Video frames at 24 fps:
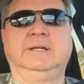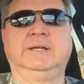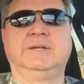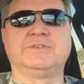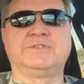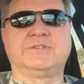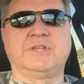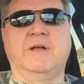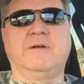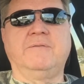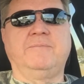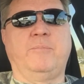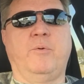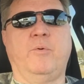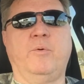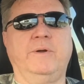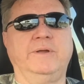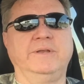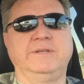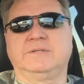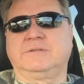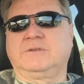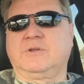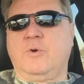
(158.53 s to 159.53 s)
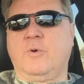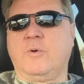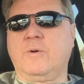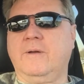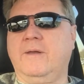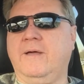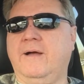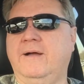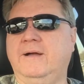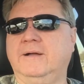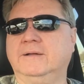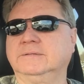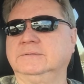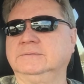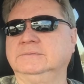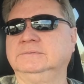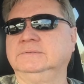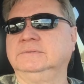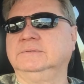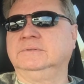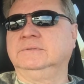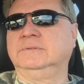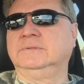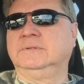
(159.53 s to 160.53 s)
soft point core lock
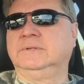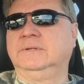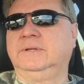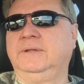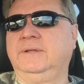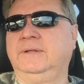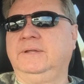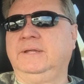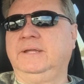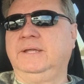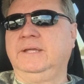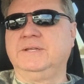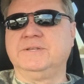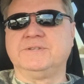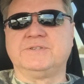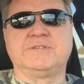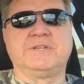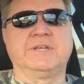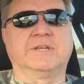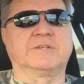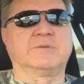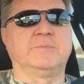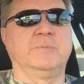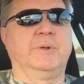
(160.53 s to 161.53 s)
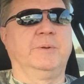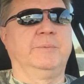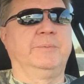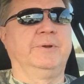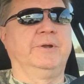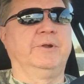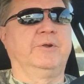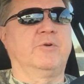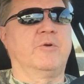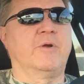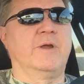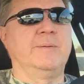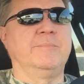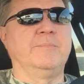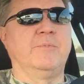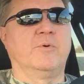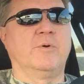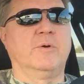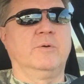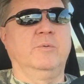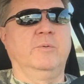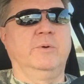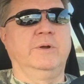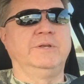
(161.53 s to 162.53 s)
in 6mm
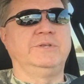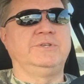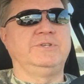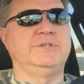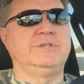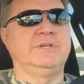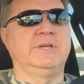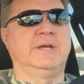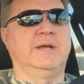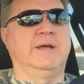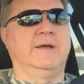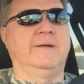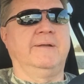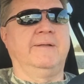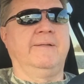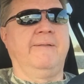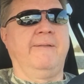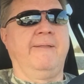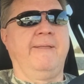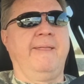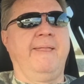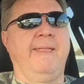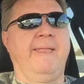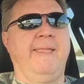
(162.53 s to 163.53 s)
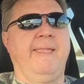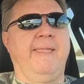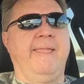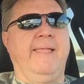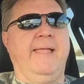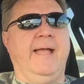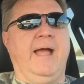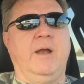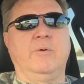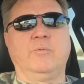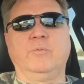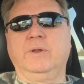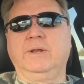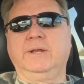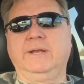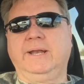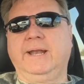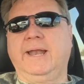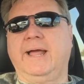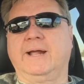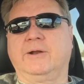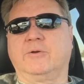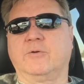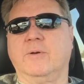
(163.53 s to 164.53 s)
Creedmoor, which I really
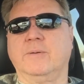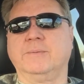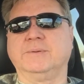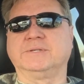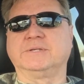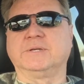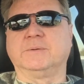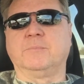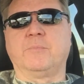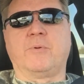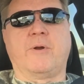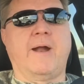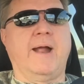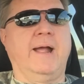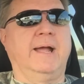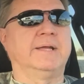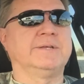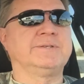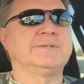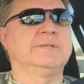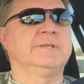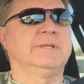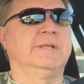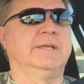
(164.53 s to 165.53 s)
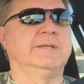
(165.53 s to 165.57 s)
like Remington brass.